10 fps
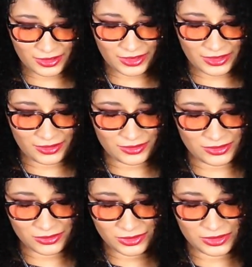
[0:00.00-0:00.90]
I
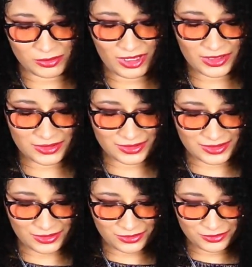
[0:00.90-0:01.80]
don't use mats,
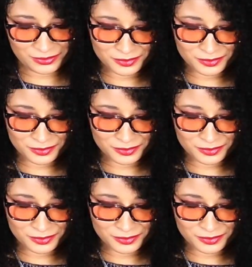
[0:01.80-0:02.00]
so